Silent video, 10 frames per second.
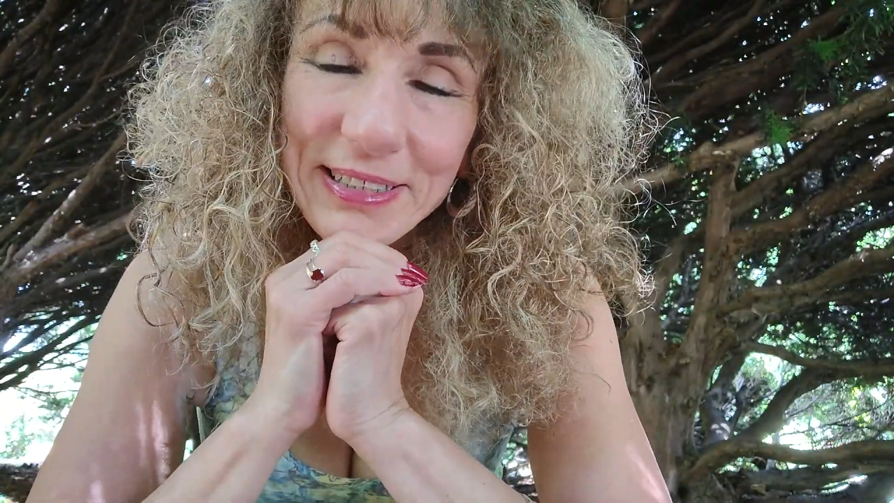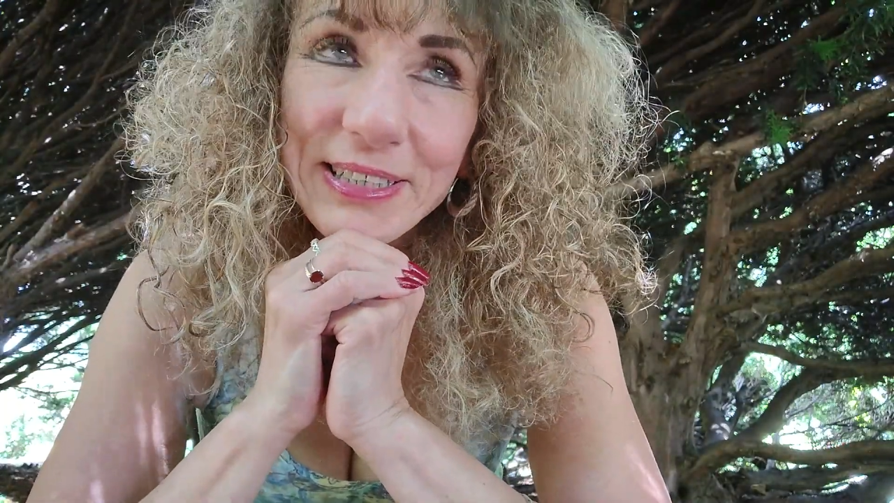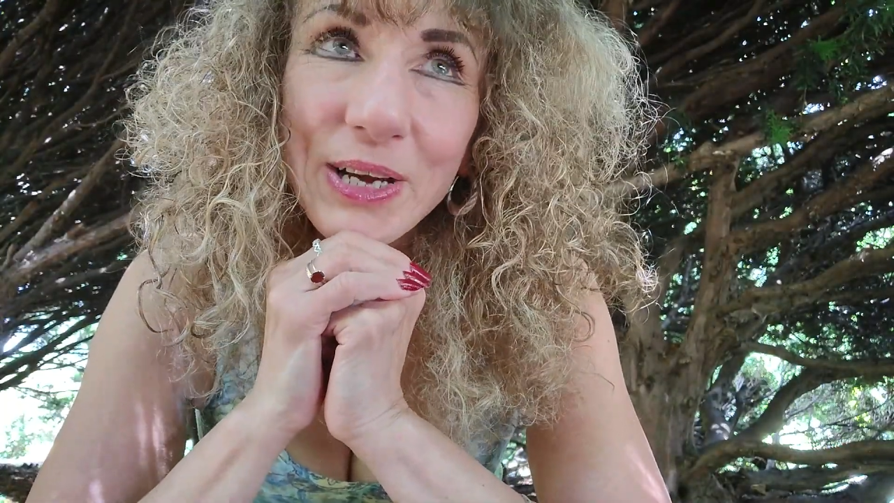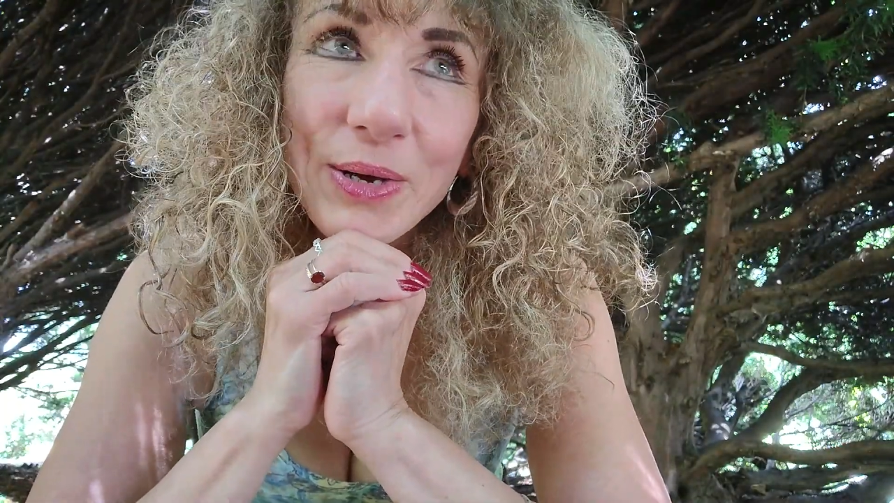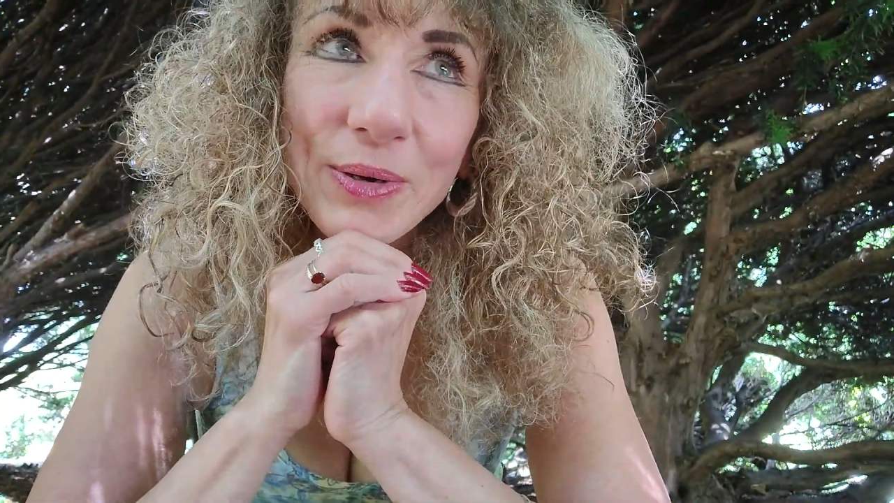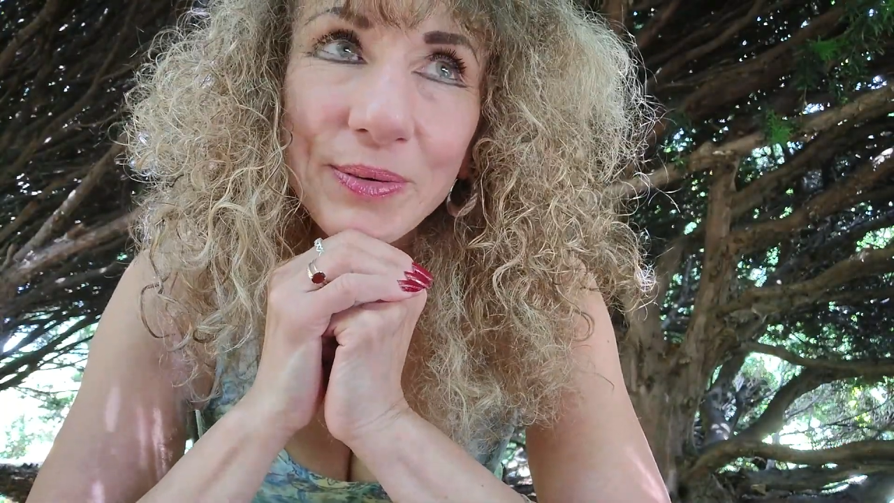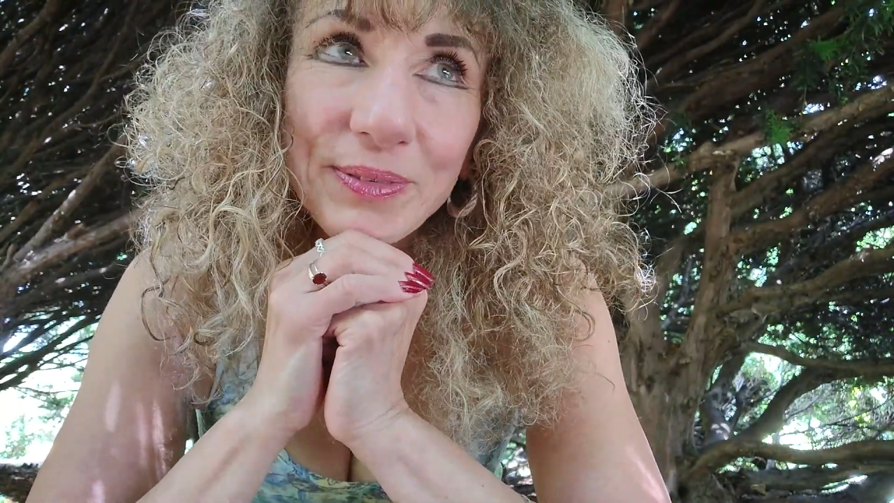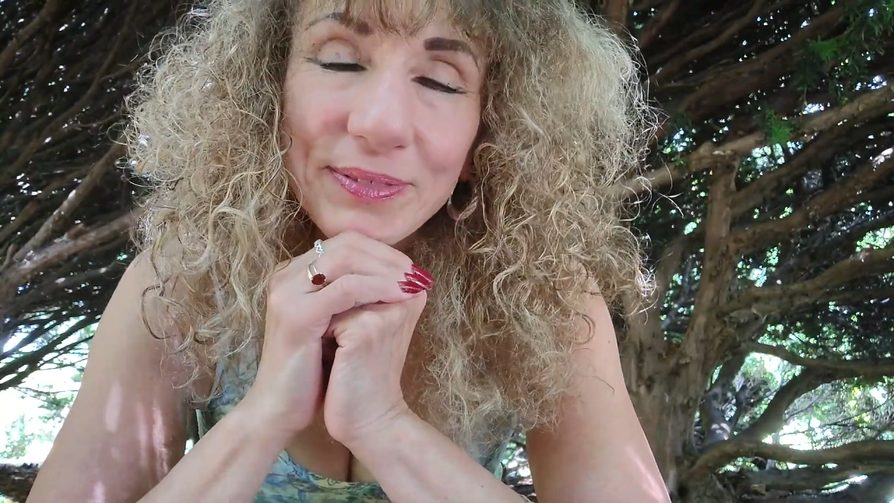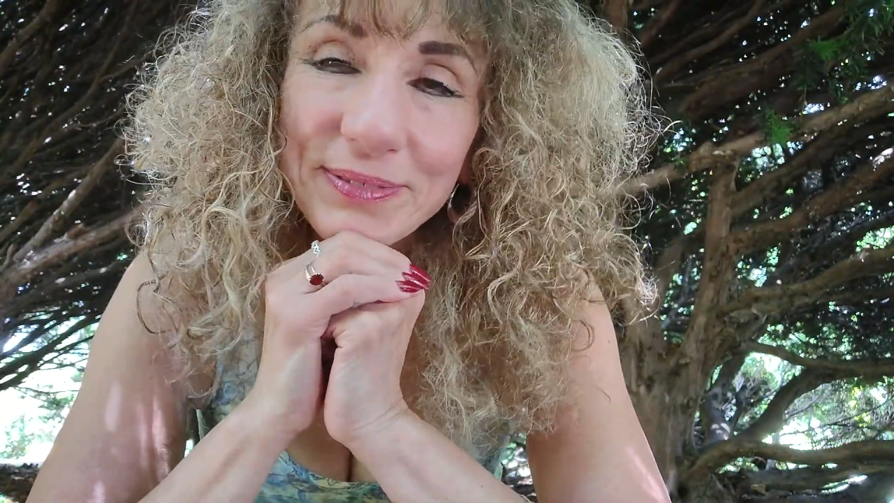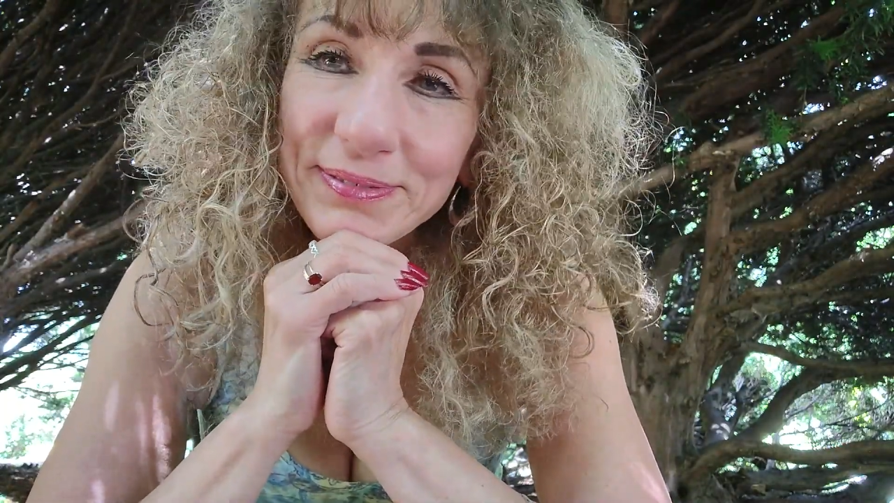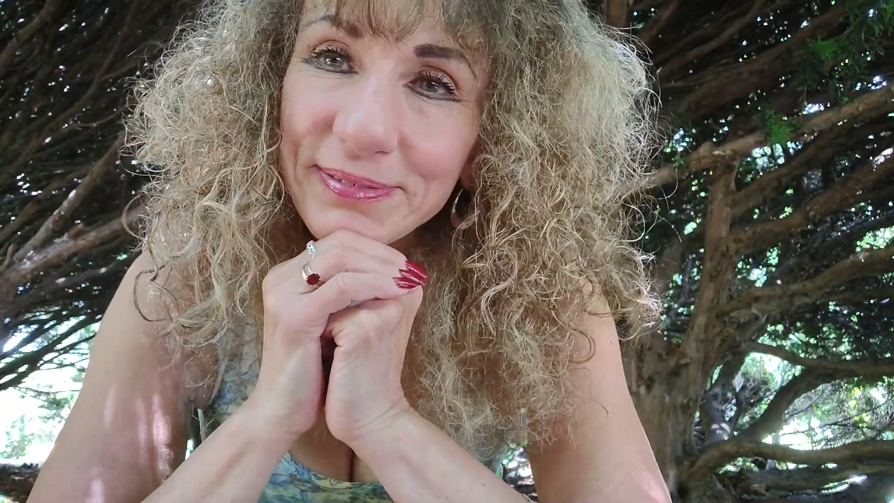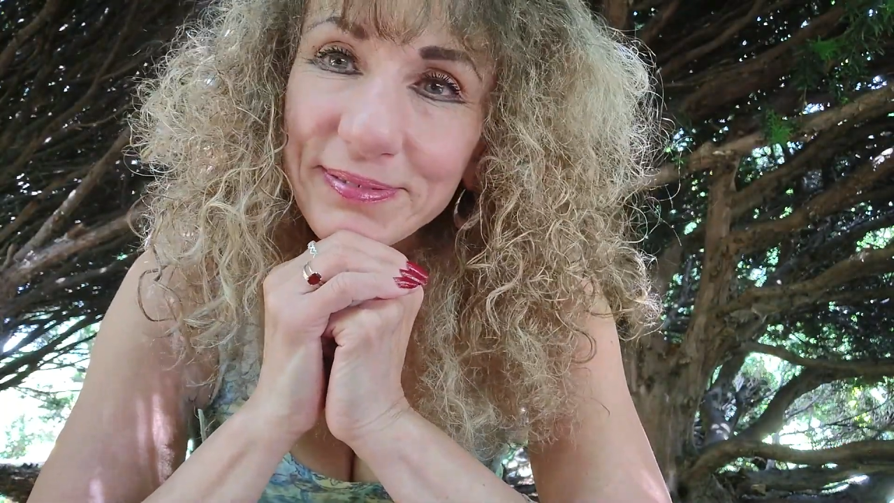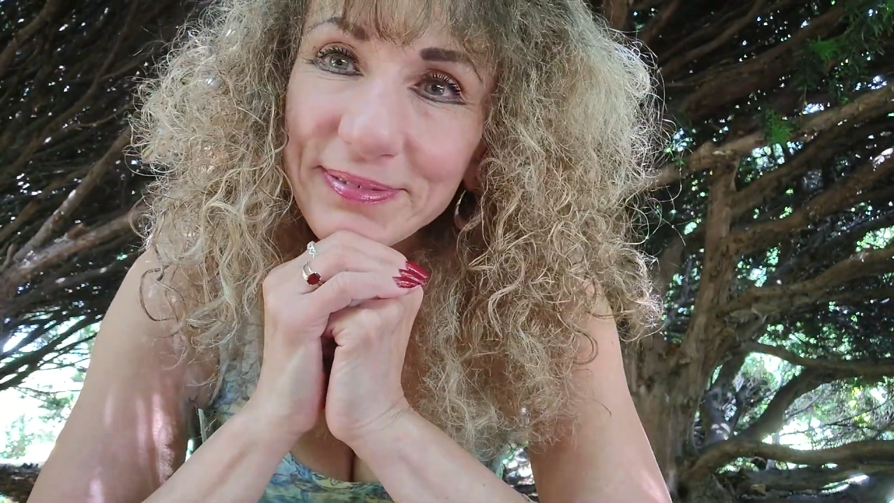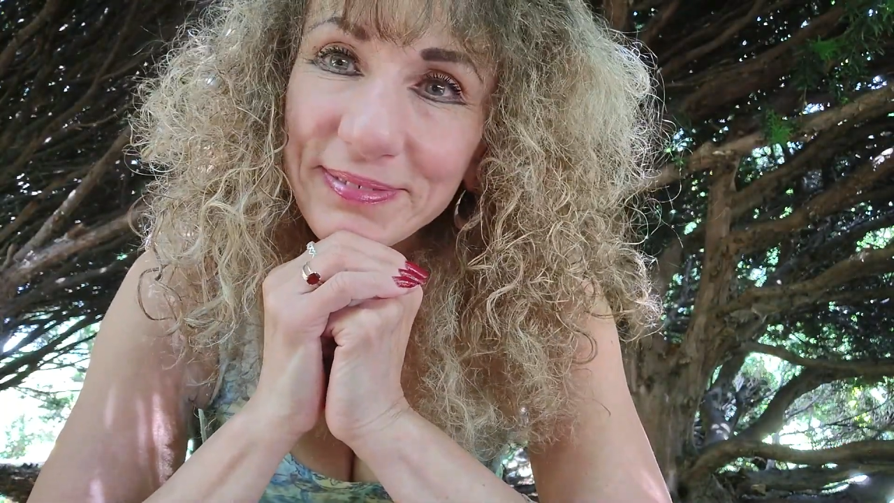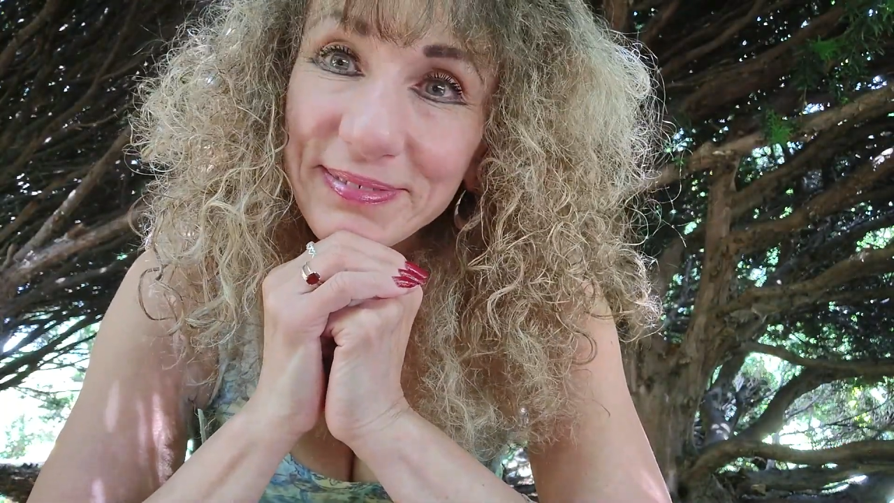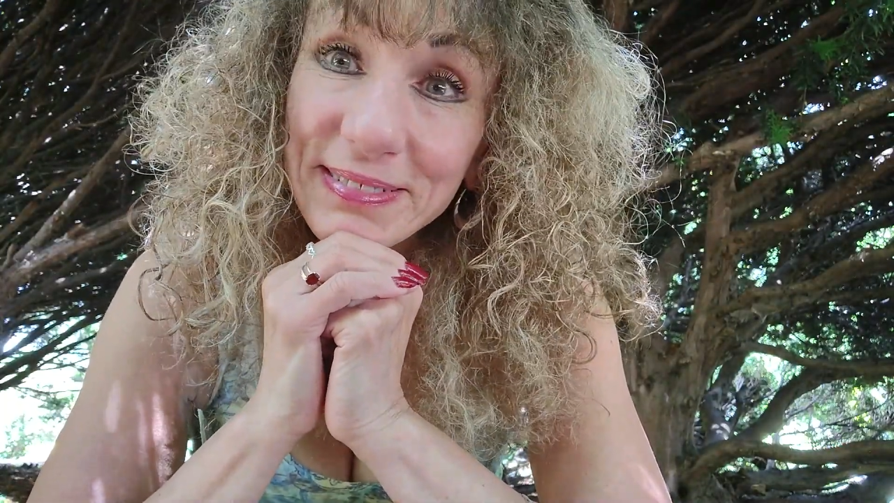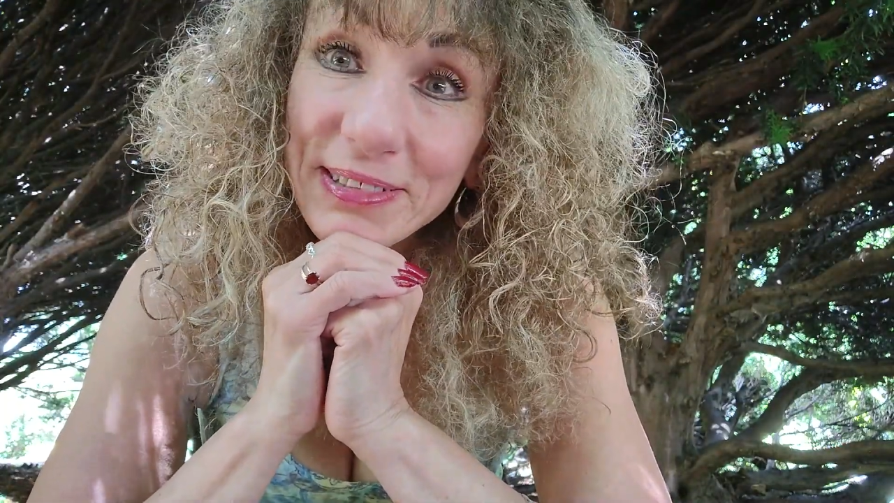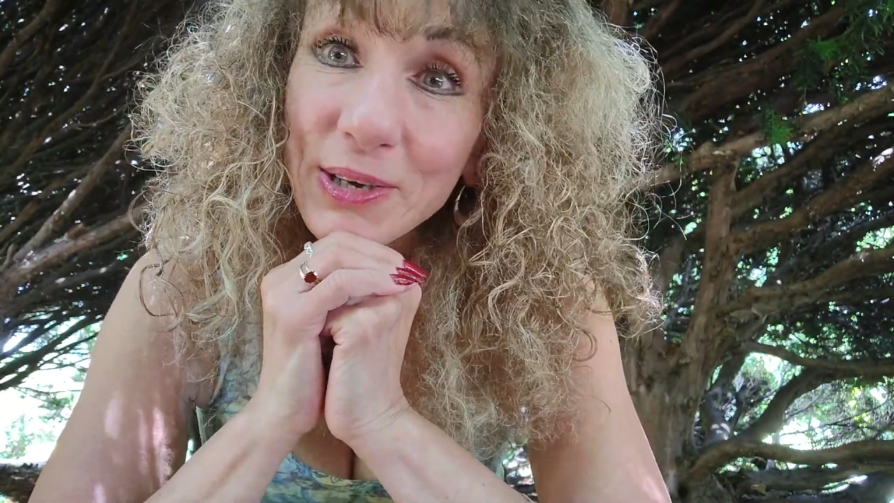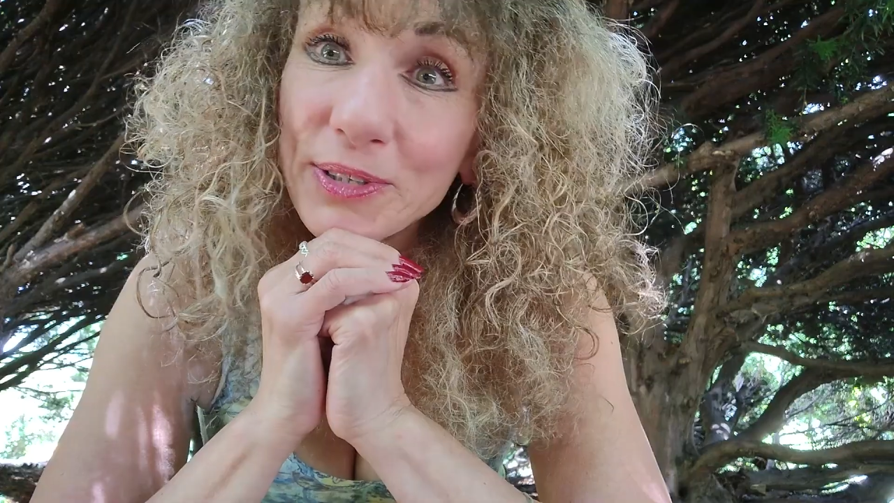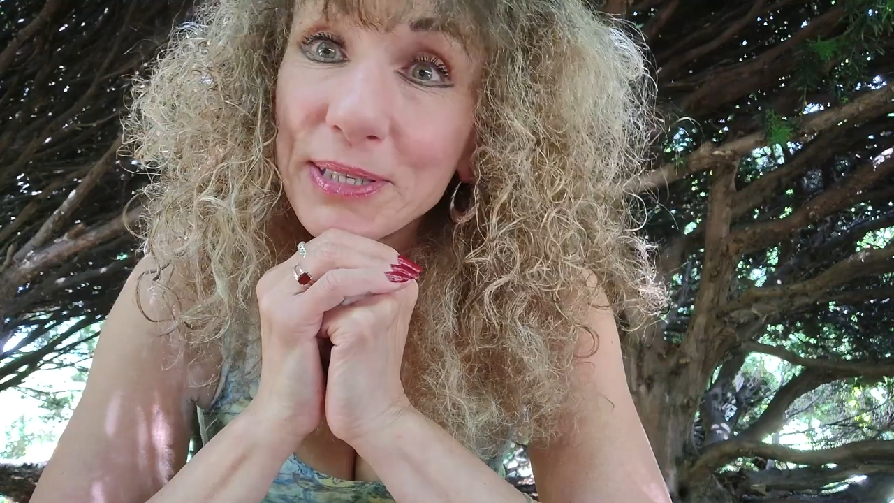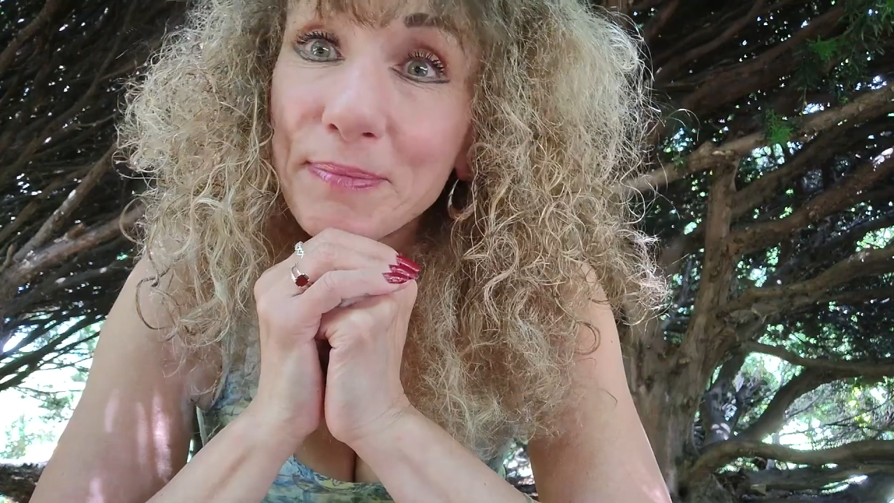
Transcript: So those